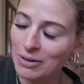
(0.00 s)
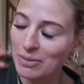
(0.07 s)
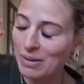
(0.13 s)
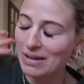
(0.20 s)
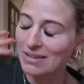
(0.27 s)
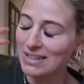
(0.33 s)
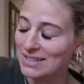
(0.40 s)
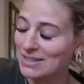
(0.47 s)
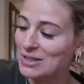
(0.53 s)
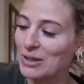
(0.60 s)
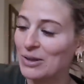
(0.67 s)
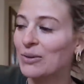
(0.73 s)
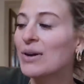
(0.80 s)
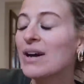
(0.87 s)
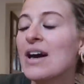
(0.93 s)
on about this
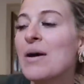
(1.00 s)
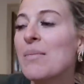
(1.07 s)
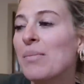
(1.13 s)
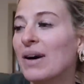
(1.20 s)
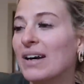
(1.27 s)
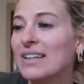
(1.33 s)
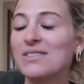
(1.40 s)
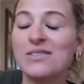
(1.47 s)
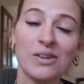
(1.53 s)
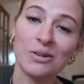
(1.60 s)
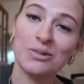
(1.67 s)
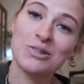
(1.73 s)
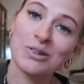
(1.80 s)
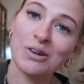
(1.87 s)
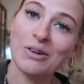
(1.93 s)
too, but it's
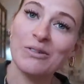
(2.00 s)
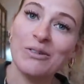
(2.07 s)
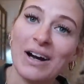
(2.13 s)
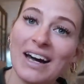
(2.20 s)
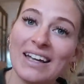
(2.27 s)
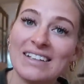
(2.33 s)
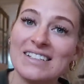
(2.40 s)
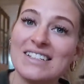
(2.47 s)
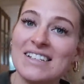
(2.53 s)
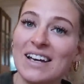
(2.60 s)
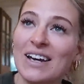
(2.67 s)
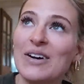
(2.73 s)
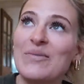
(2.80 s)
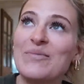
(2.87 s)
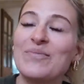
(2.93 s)
so true. And
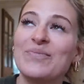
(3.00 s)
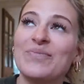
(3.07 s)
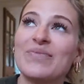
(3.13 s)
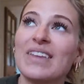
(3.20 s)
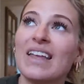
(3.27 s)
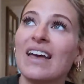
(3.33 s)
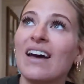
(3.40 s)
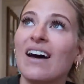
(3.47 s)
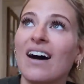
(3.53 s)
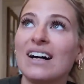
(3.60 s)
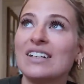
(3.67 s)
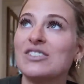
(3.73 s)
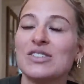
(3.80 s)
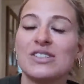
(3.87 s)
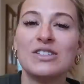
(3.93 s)
I
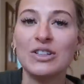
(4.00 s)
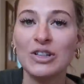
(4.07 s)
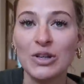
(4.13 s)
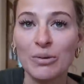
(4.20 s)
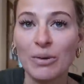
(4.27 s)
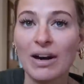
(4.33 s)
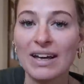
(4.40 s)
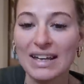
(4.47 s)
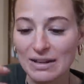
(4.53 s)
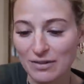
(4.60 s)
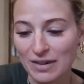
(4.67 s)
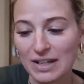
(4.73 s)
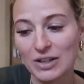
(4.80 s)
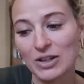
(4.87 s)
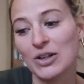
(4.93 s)
just knew if
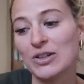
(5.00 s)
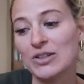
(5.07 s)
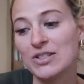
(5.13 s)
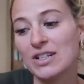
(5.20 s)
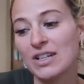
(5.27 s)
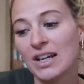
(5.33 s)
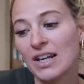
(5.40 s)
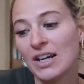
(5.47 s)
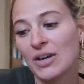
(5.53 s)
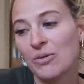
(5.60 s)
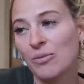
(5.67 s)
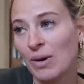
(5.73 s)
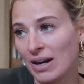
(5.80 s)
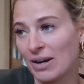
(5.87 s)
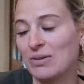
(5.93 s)
I could,
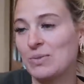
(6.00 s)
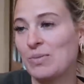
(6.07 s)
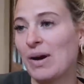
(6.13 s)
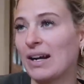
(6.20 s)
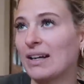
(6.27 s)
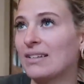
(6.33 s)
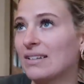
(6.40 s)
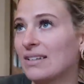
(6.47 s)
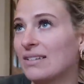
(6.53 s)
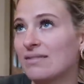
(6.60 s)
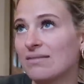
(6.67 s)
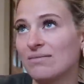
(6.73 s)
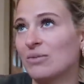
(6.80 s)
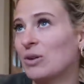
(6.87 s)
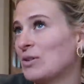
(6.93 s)
when I was
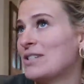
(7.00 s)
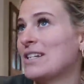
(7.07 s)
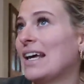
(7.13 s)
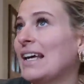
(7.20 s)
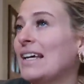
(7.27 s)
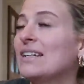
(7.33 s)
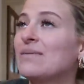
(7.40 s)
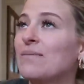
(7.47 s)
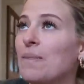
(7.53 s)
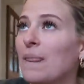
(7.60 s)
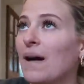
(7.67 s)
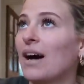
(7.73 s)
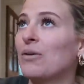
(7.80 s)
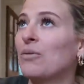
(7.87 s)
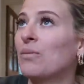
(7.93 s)
pregnant, one day
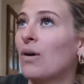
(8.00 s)
I